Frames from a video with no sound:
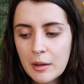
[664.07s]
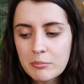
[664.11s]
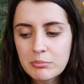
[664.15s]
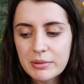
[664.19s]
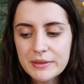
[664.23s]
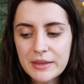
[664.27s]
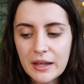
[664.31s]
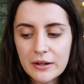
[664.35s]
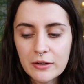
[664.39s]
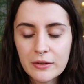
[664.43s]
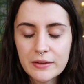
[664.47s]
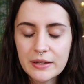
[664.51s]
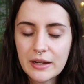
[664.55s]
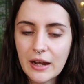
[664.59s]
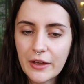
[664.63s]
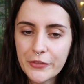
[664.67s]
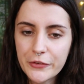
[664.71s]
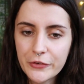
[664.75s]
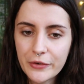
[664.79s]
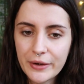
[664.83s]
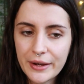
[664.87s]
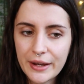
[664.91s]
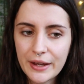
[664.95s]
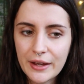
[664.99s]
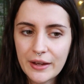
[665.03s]
But then on the
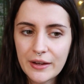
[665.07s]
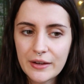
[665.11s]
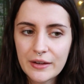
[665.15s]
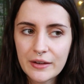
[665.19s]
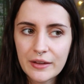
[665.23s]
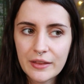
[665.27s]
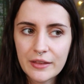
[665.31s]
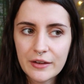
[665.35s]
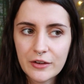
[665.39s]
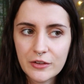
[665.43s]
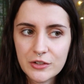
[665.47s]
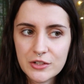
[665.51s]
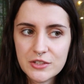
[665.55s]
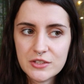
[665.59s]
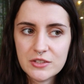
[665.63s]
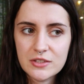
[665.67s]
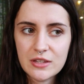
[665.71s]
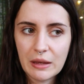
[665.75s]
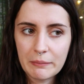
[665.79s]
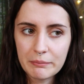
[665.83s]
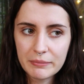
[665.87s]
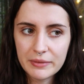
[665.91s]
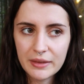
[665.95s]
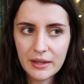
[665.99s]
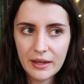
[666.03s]
other hand, there's
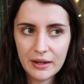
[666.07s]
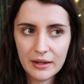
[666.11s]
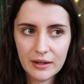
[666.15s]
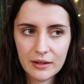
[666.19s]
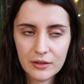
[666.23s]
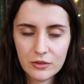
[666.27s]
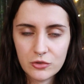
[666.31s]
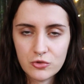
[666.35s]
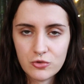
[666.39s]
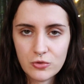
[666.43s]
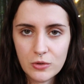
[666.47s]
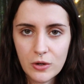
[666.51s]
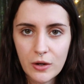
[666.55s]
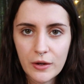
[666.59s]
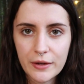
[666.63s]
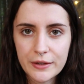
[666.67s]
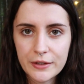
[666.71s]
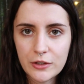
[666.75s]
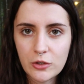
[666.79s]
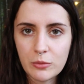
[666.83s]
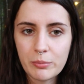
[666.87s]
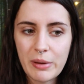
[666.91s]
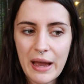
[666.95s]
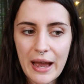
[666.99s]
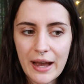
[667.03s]
something drawing
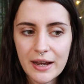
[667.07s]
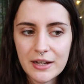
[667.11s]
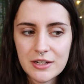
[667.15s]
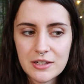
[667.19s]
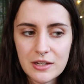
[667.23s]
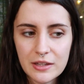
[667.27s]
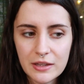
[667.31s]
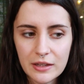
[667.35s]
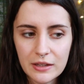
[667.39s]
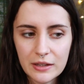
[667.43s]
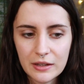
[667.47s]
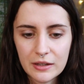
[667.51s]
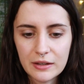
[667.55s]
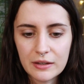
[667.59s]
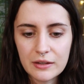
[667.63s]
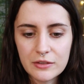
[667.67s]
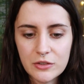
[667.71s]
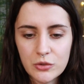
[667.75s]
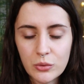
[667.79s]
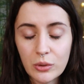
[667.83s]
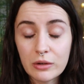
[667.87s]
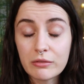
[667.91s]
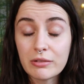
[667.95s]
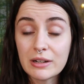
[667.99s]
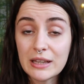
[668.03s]
you back to the
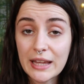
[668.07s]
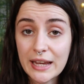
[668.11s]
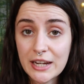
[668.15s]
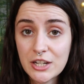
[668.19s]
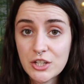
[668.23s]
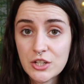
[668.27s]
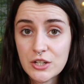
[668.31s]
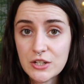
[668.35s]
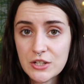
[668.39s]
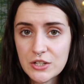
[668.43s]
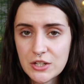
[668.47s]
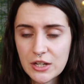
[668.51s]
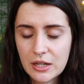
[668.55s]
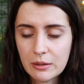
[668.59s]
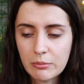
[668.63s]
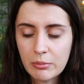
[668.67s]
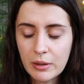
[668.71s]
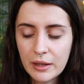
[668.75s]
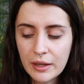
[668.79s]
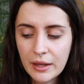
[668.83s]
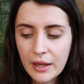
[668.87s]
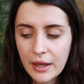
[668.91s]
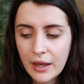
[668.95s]
to a relationship